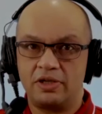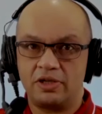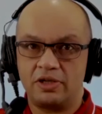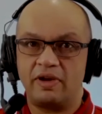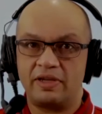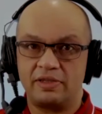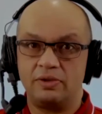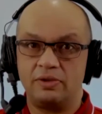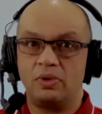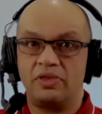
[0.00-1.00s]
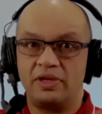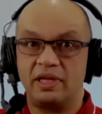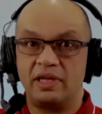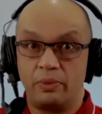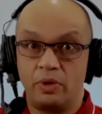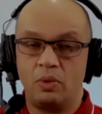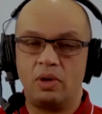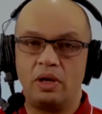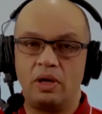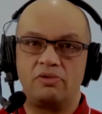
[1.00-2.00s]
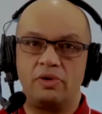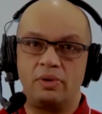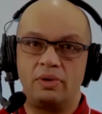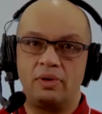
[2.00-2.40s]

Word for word: stress, and all the things that we all go through.